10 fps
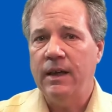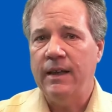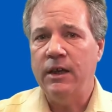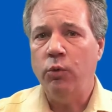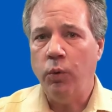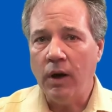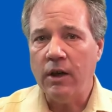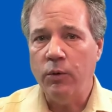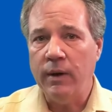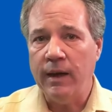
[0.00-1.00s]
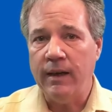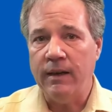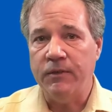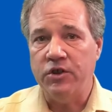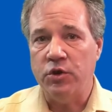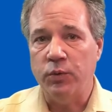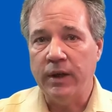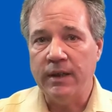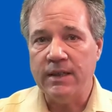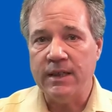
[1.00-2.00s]
And they'll walk away if there's a
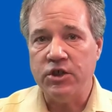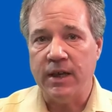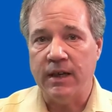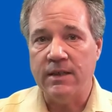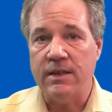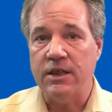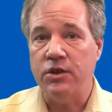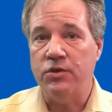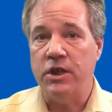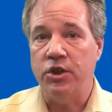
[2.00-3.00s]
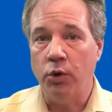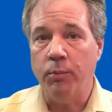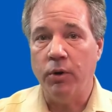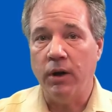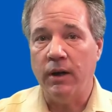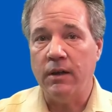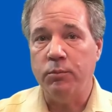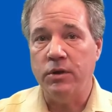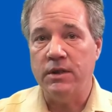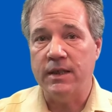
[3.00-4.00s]
realistic chance that using your product
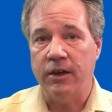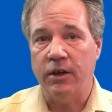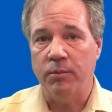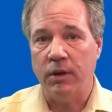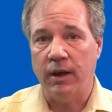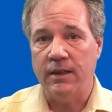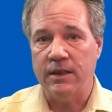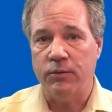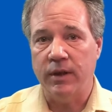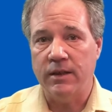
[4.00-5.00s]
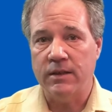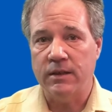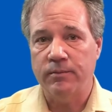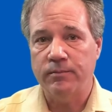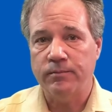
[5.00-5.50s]
puts their compliance at risk.